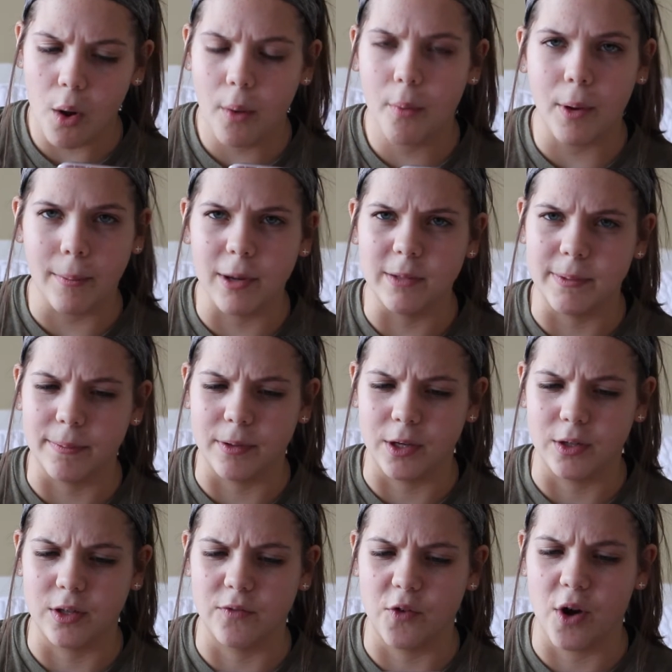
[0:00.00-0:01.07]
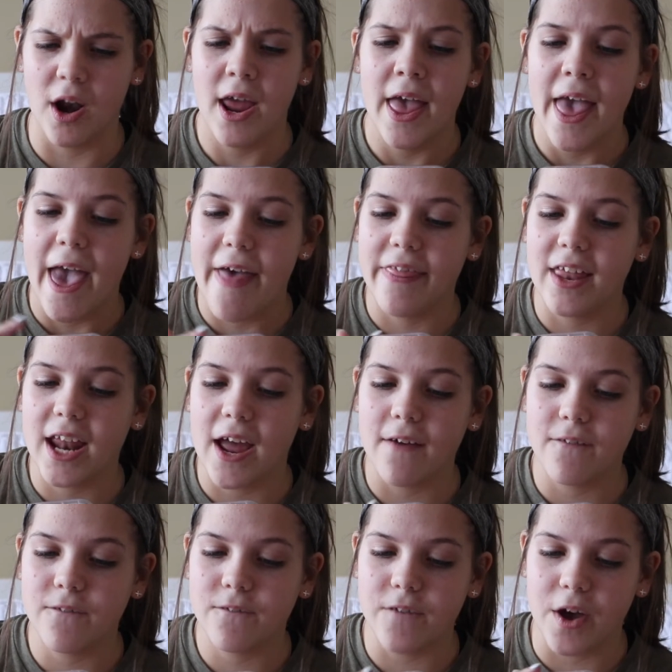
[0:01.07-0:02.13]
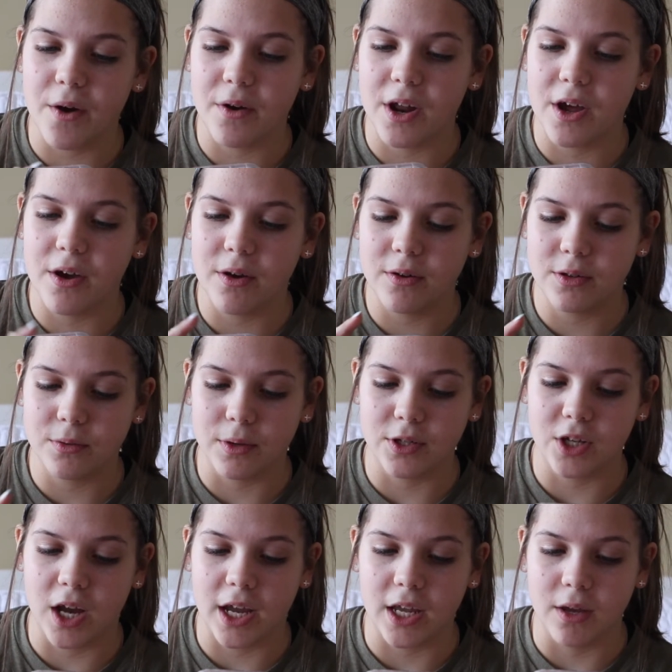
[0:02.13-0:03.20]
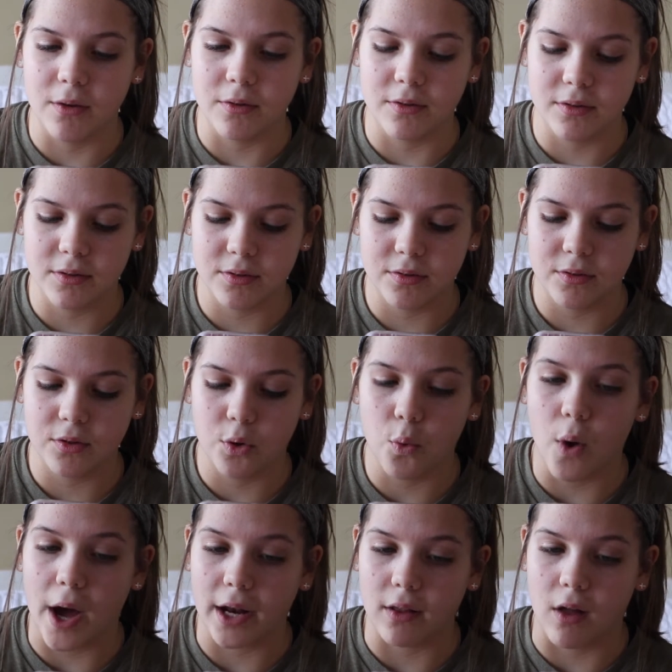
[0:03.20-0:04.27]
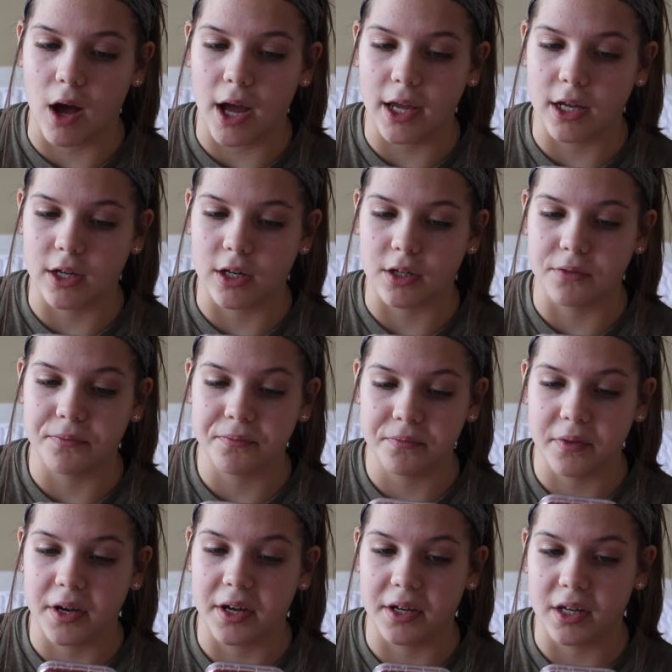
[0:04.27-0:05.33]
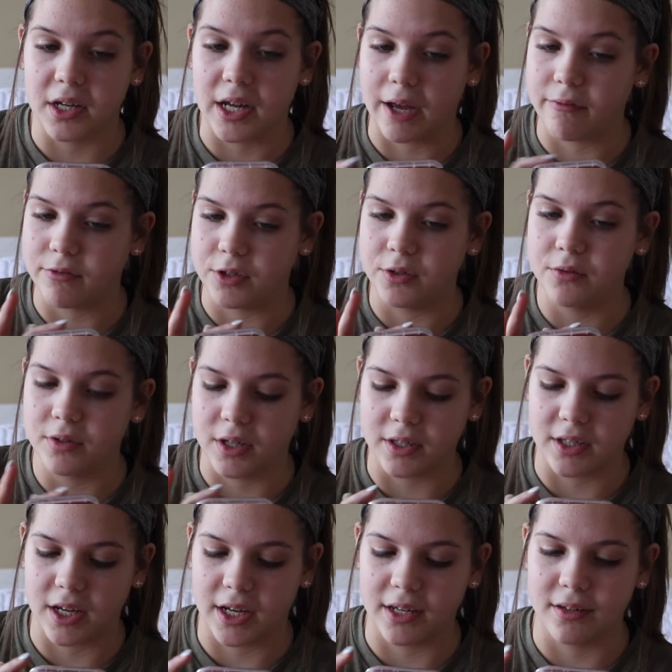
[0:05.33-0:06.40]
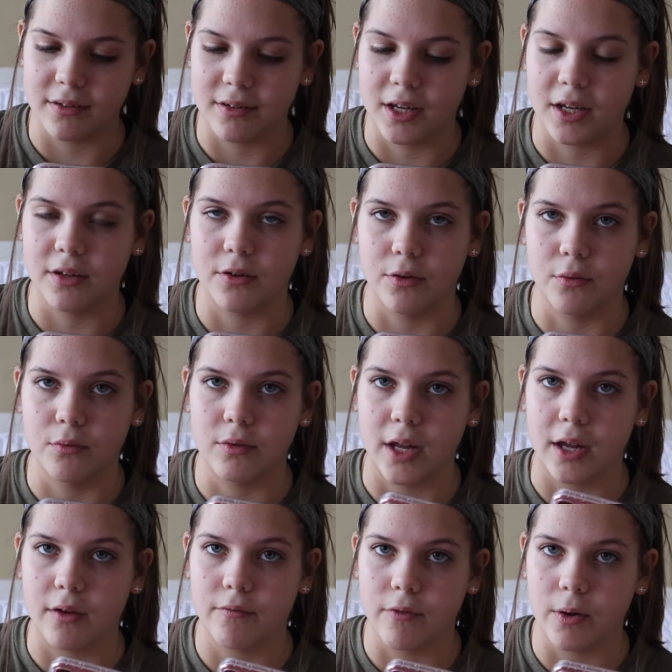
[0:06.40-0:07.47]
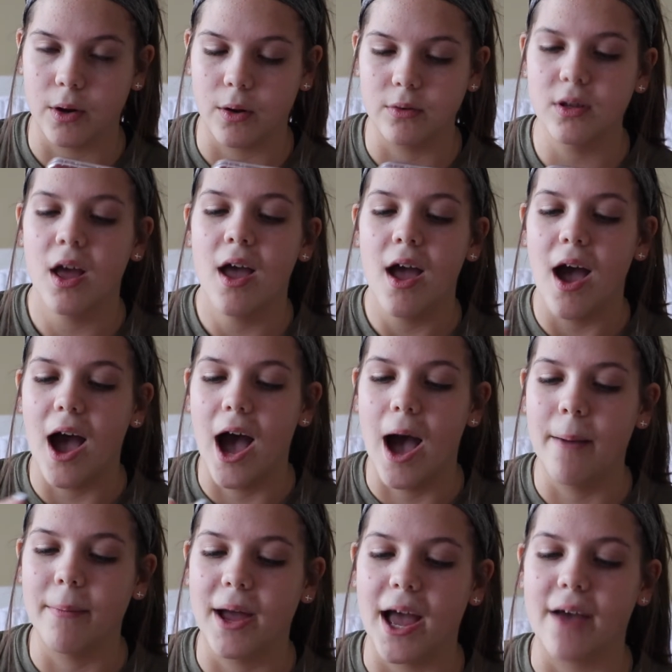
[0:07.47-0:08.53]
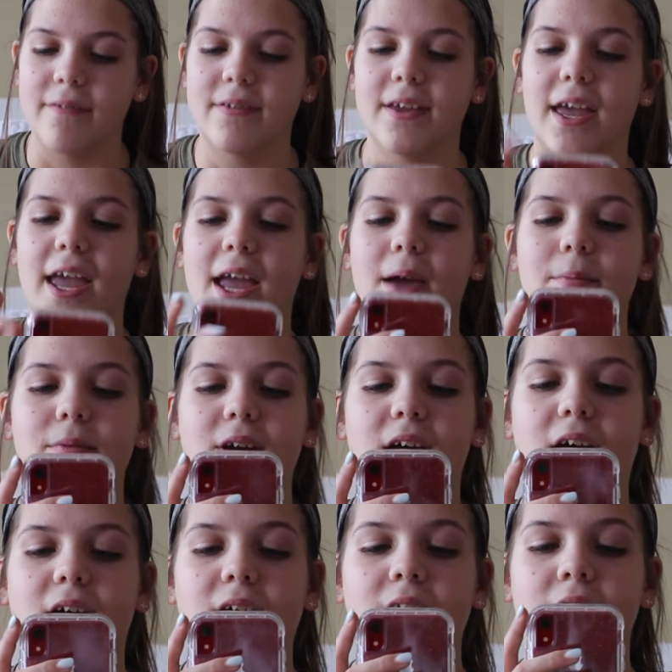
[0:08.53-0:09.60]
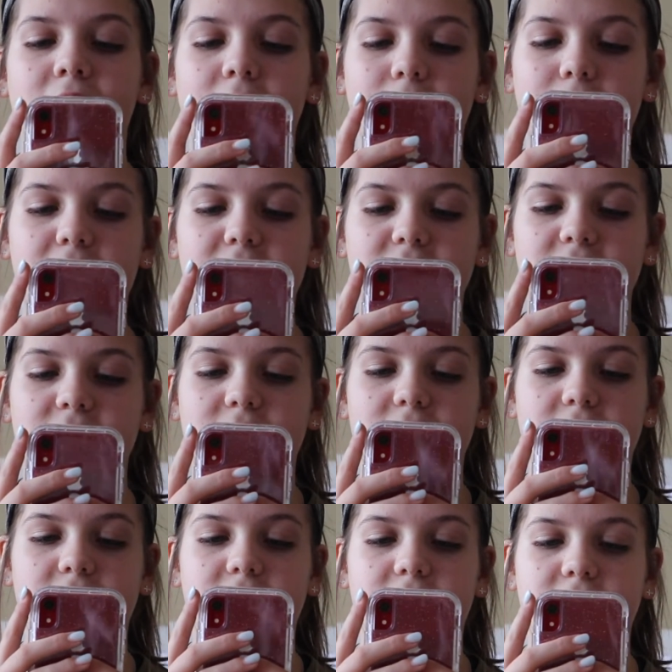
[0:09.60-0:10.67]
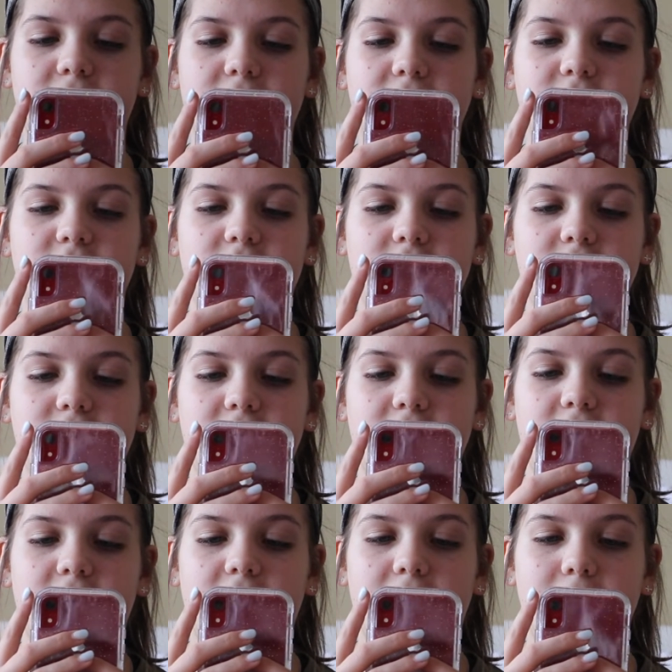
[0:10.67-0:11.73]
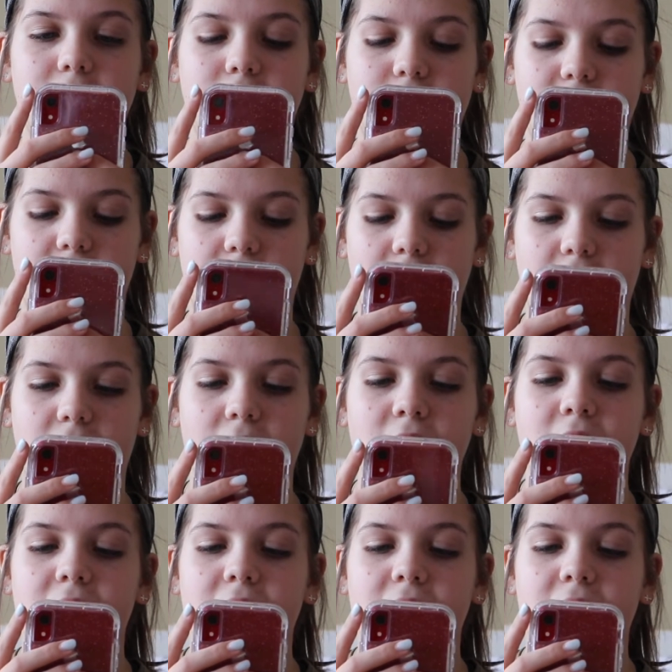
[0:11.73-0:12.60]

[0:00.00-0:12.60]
what most people use it for. And then I have photos, which I use quite a lot, I have to because I need to take photos. I have camera, which is literally just the camera.